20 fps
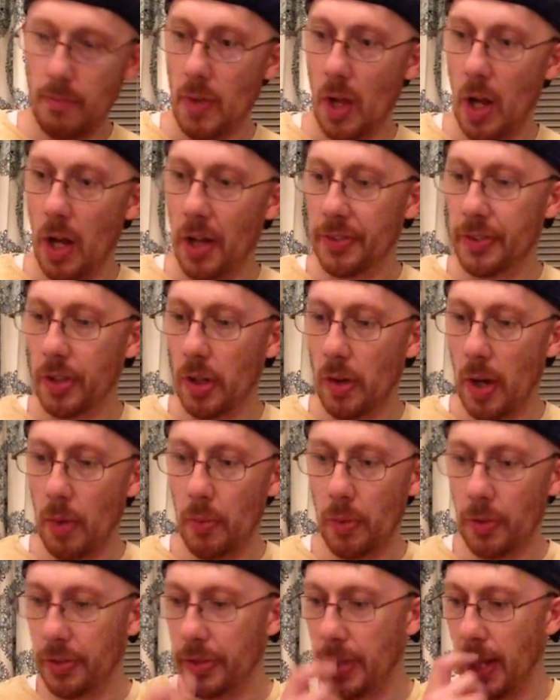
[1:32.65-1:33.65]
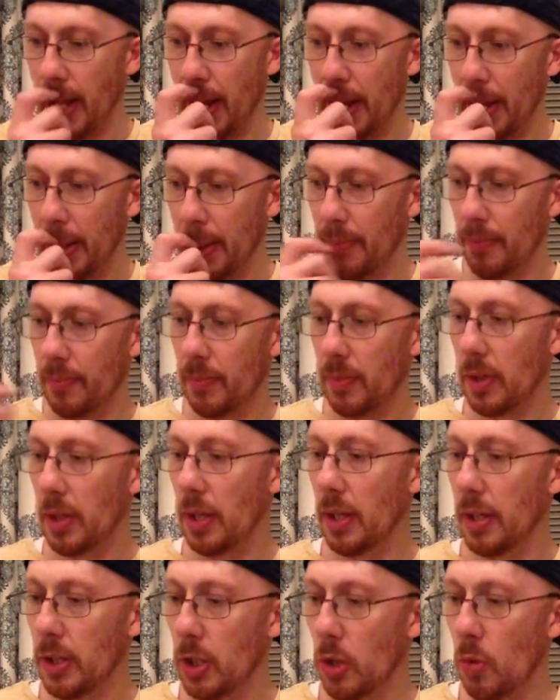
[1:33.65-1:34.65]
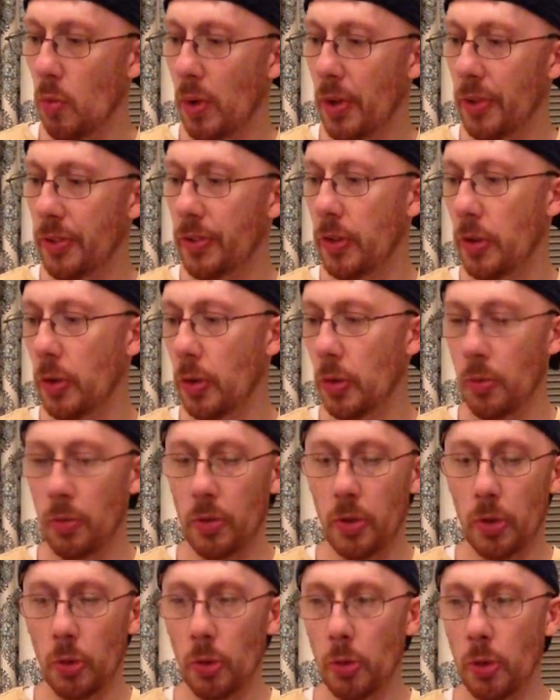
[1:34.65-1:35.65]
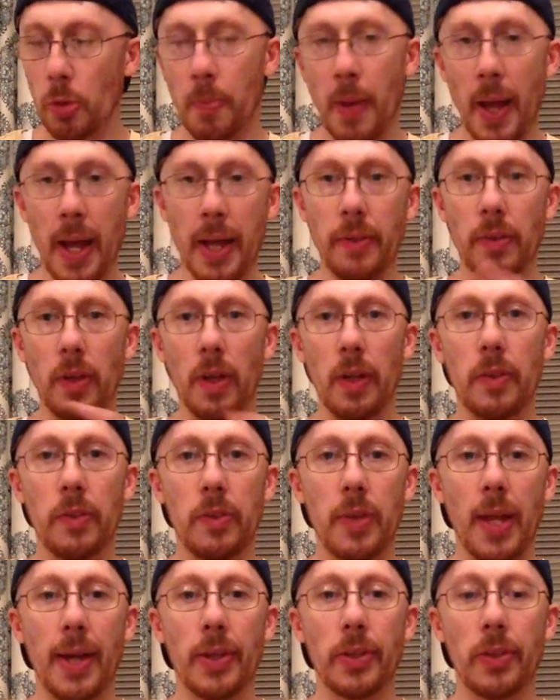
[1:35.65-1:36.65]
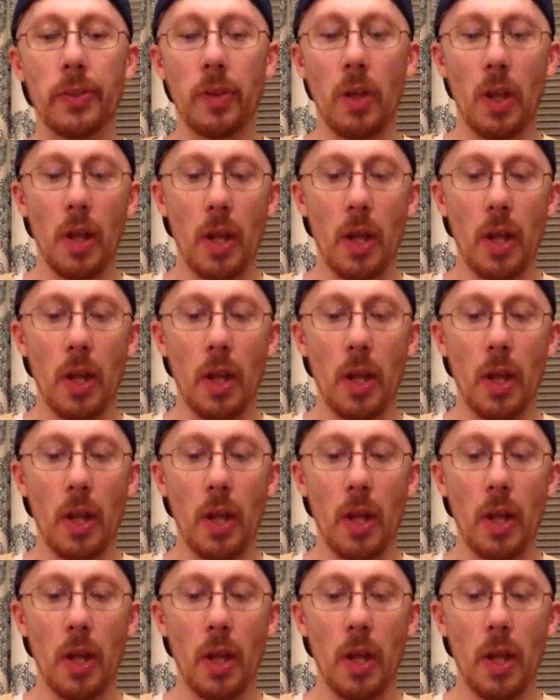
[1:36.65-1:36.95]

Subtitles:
also, I will say, you want to do your paints in stages.